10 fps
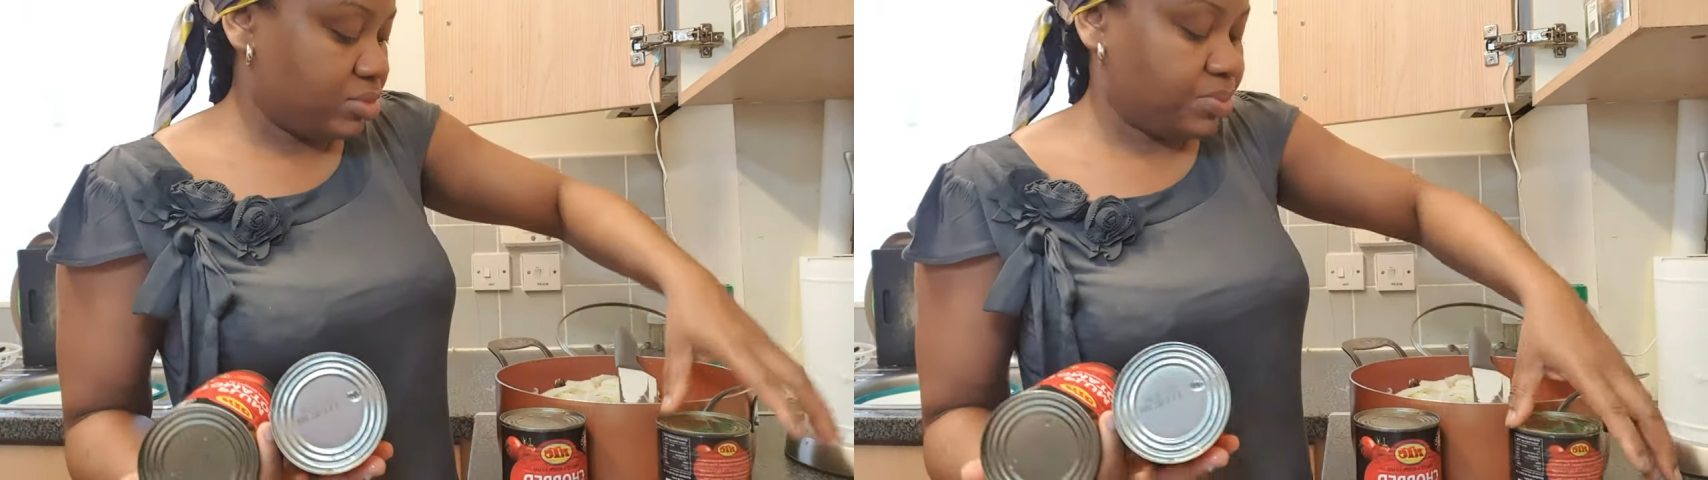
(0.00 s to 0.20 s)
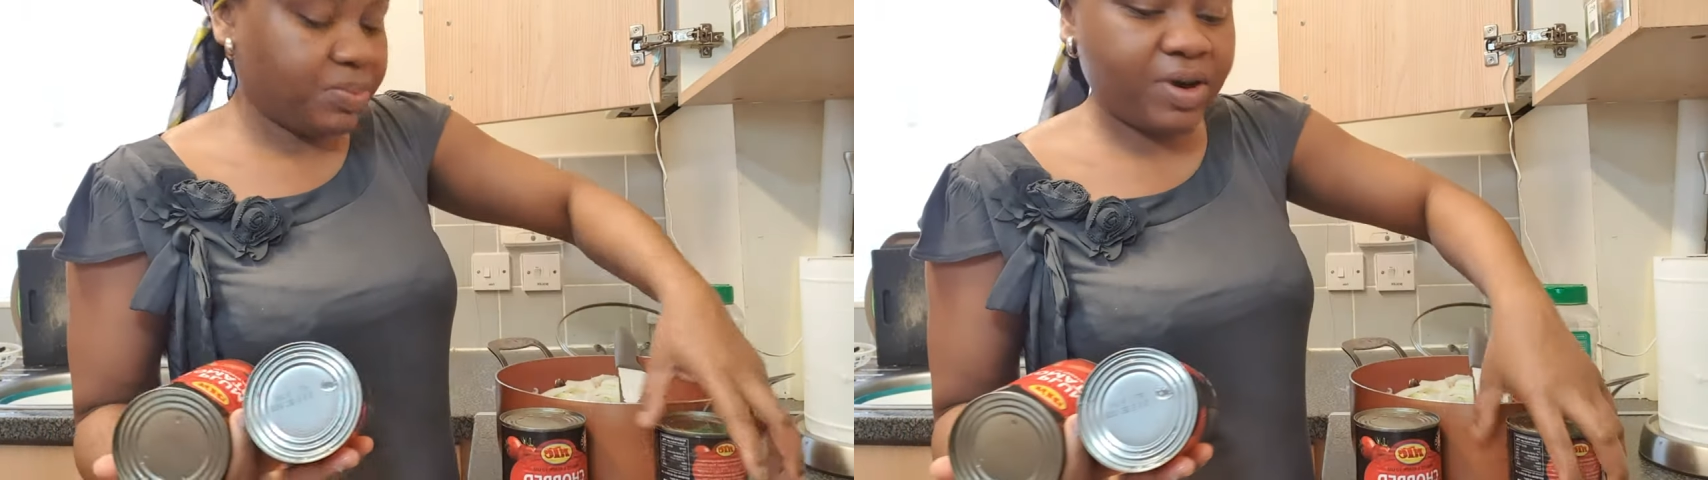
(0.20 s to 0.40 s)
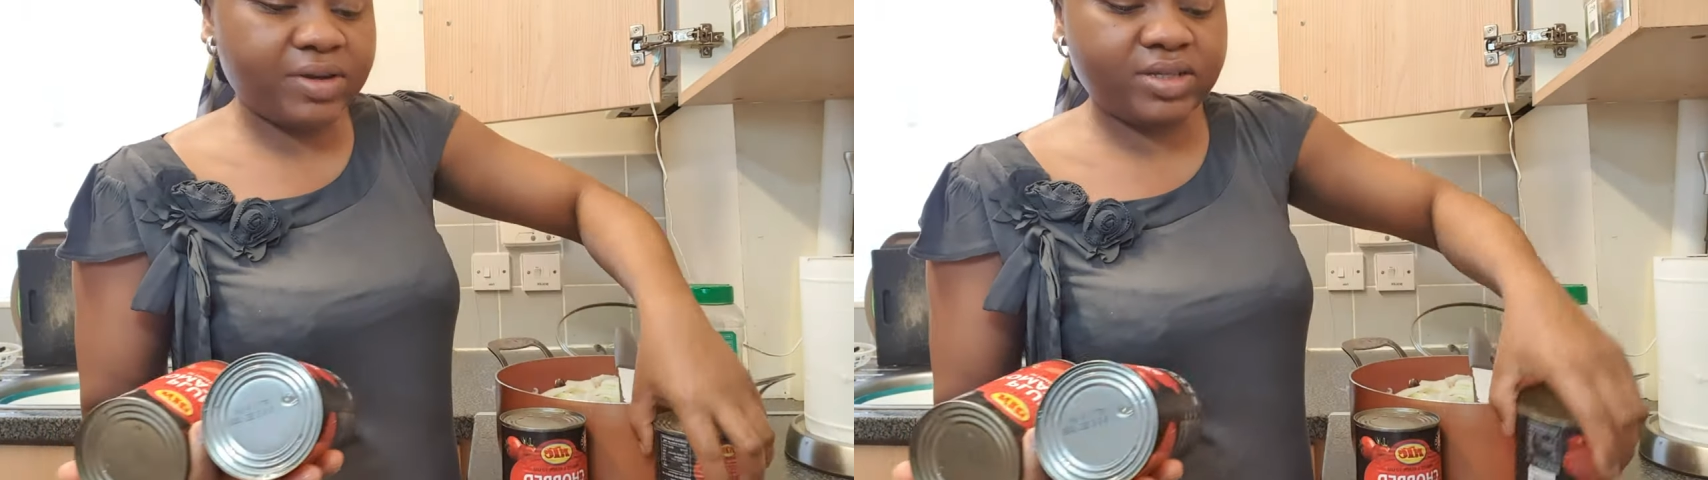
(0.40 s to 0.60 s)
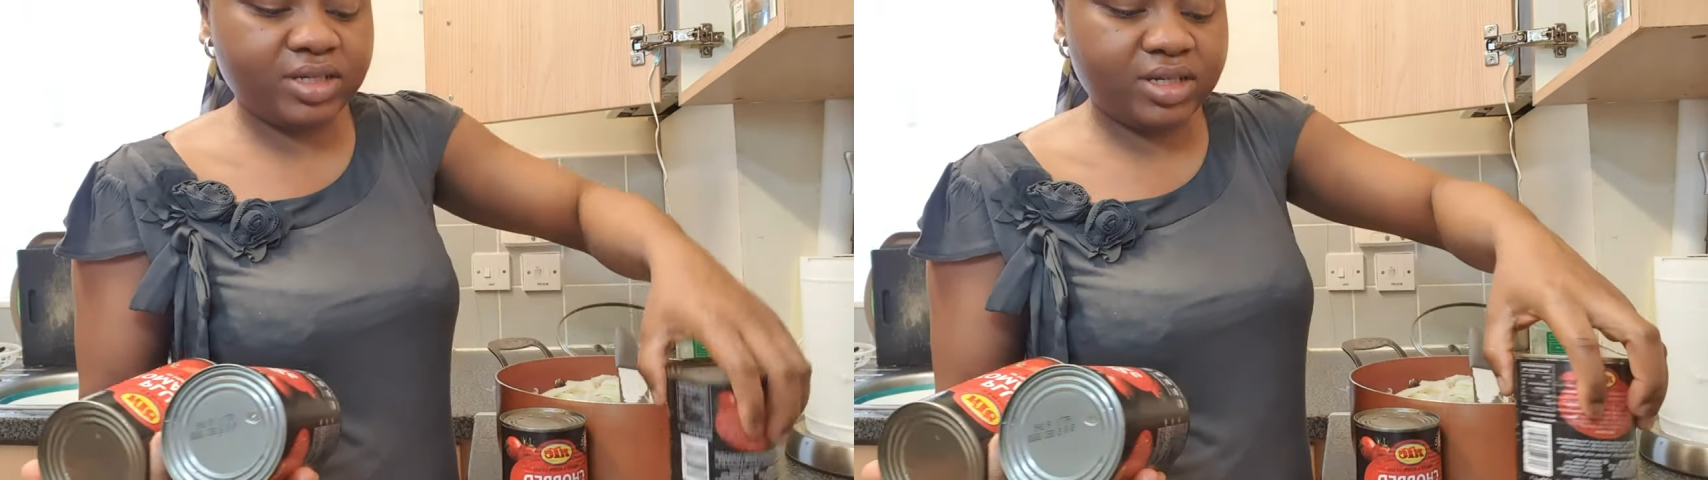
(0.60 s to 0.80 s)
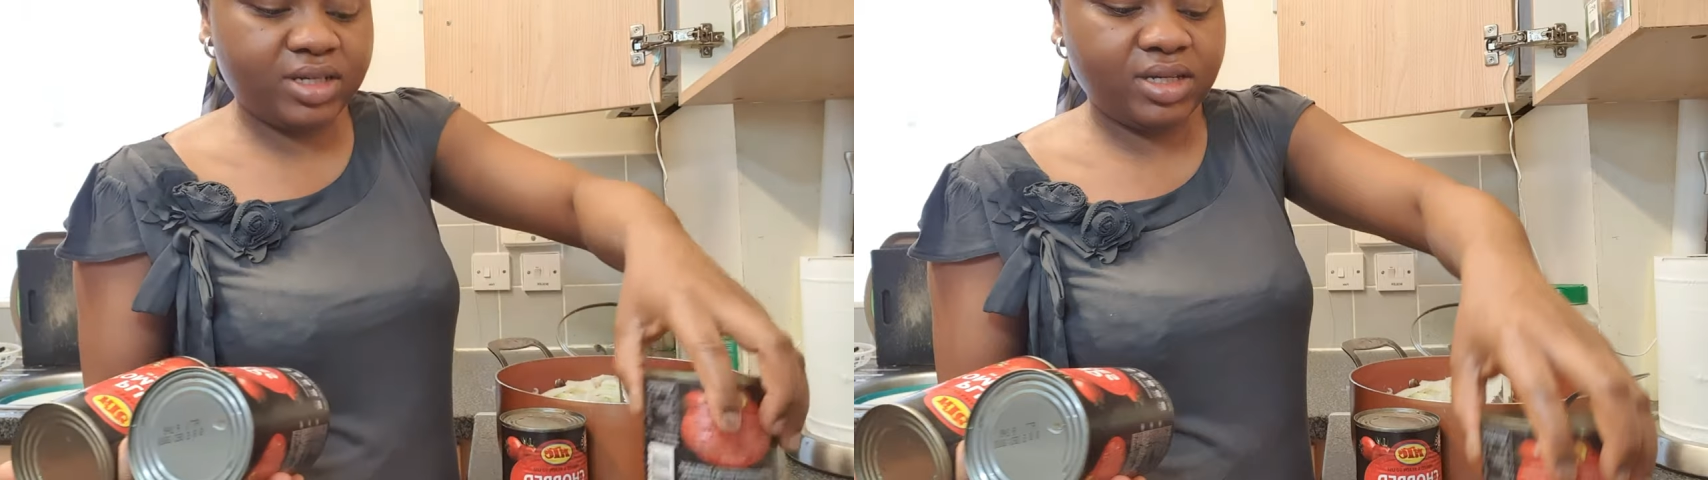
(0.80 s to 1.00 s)
preparing
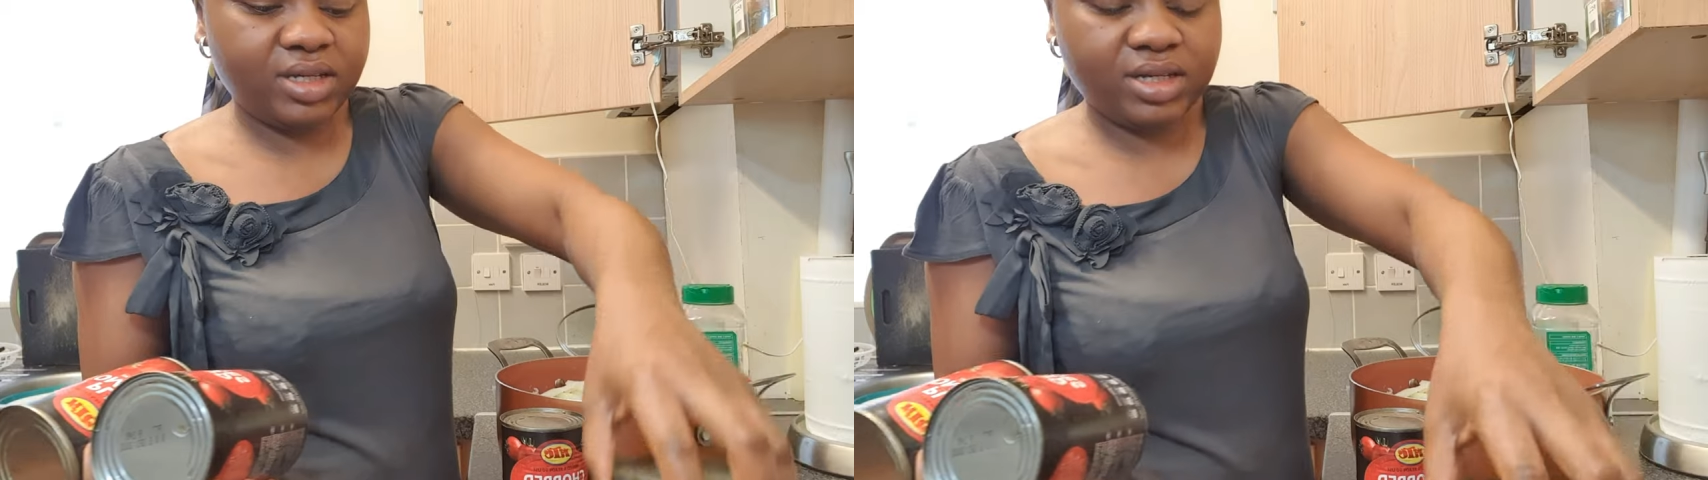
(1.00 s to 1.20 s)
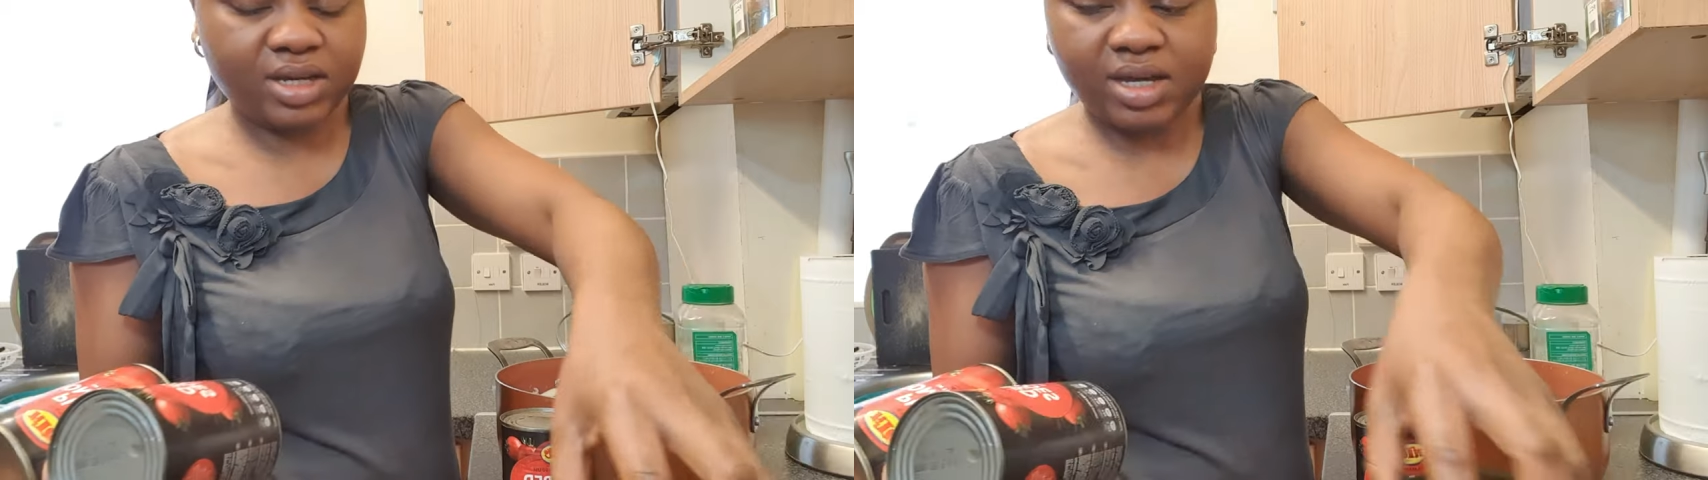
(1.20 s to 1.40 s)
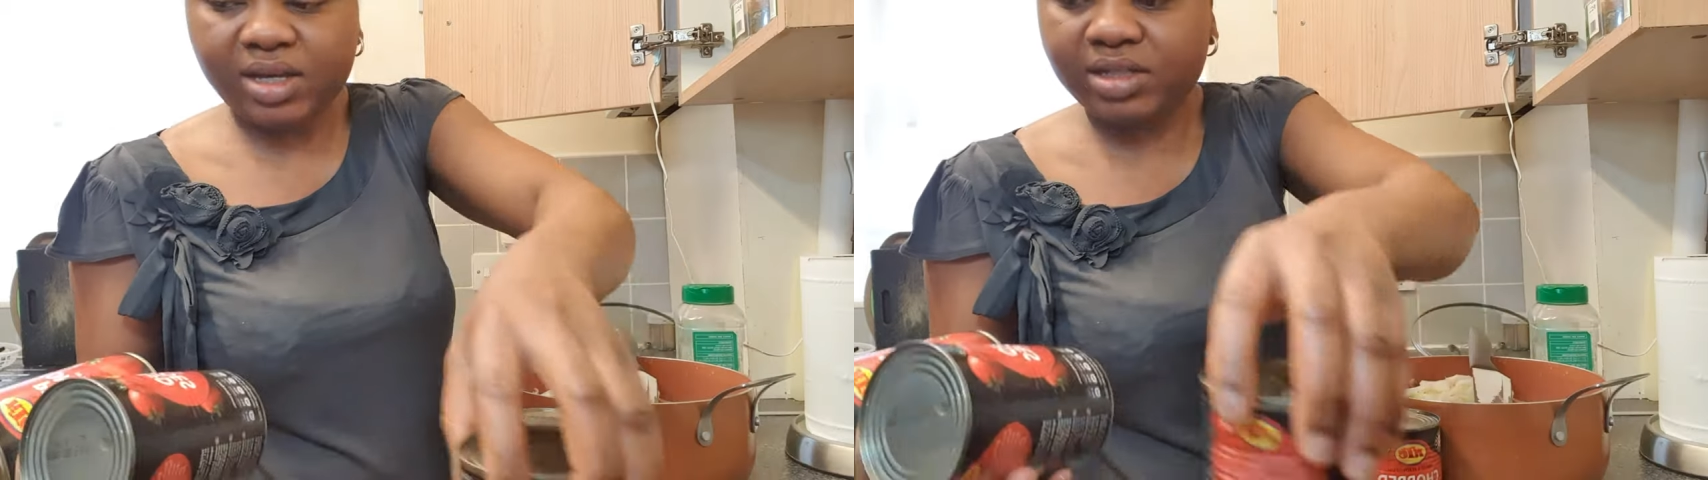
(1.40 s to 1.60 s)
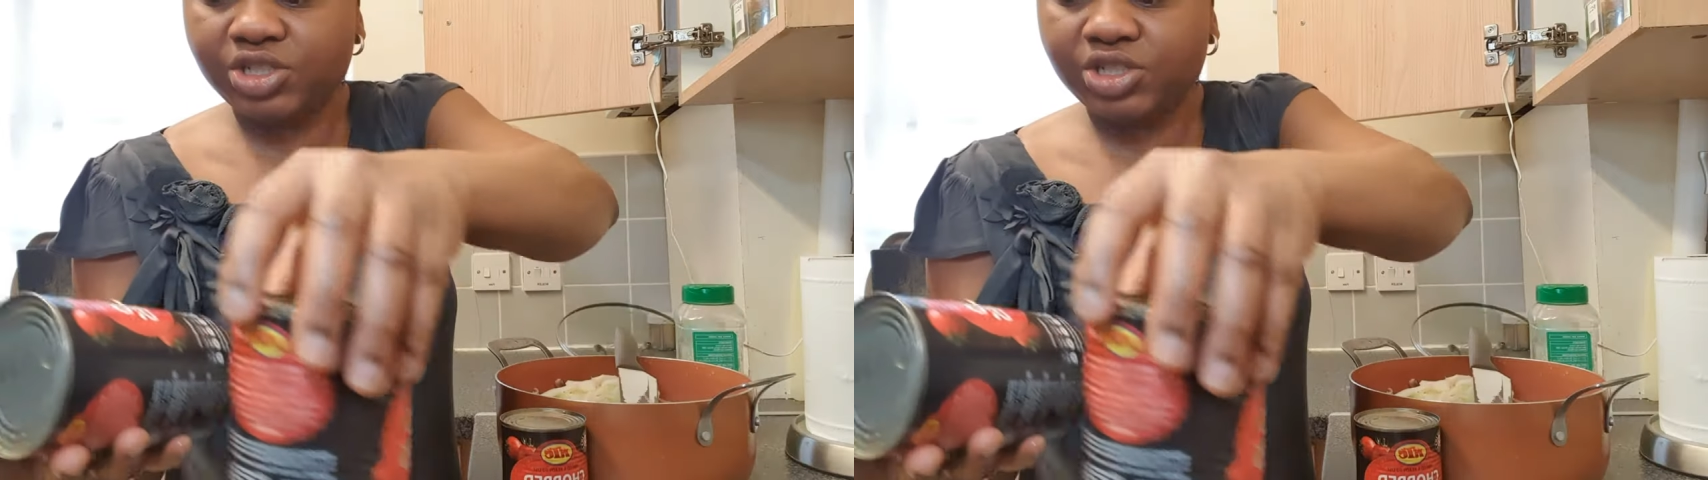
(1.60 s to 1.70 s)
the uh,